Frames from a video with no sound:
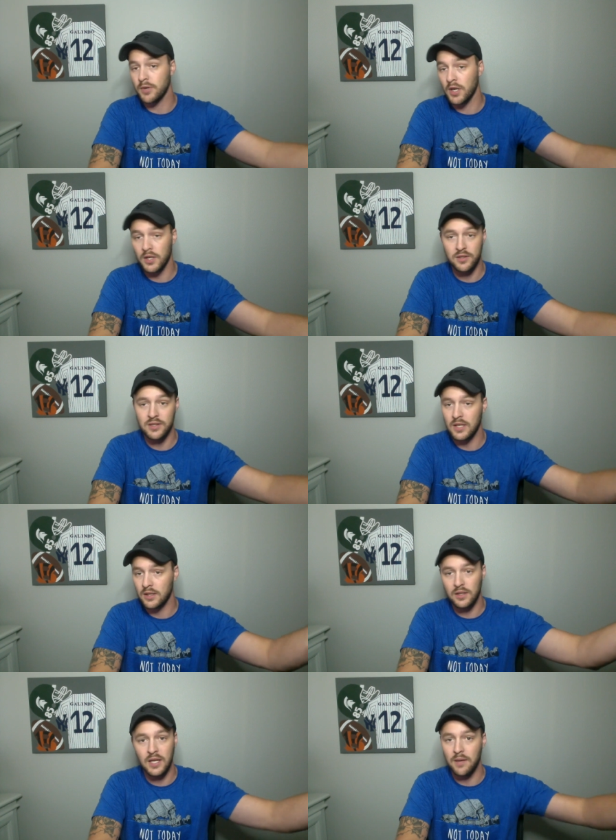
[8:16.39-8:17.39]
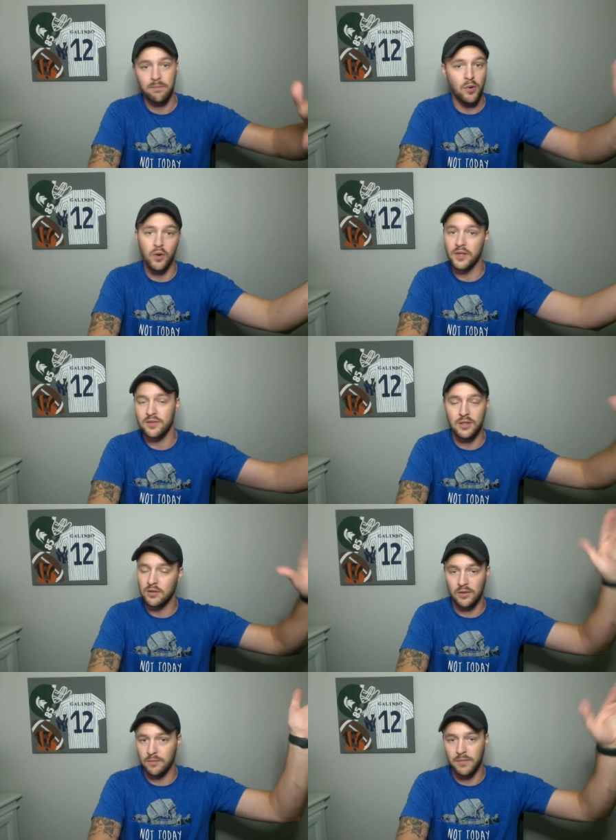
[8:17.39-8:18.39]
books and get points
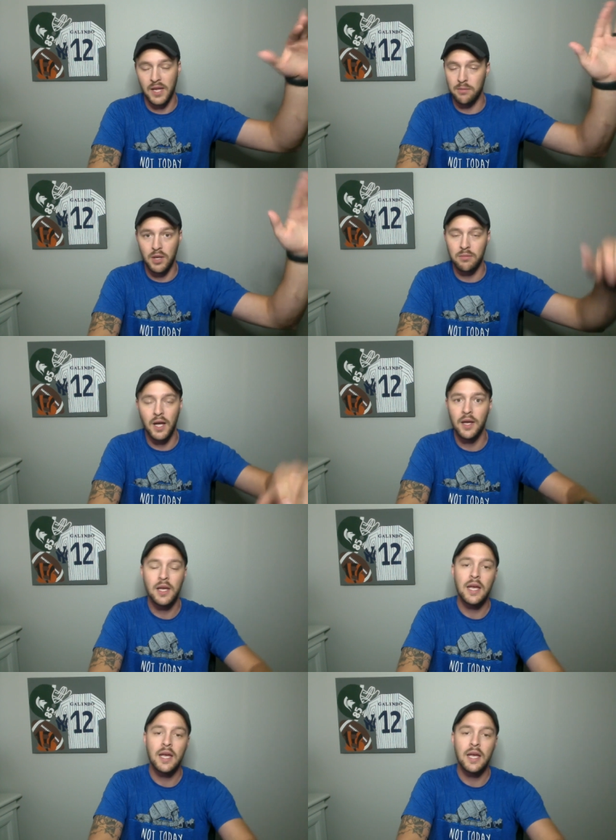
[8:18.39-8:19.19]
and blah, blah, blah.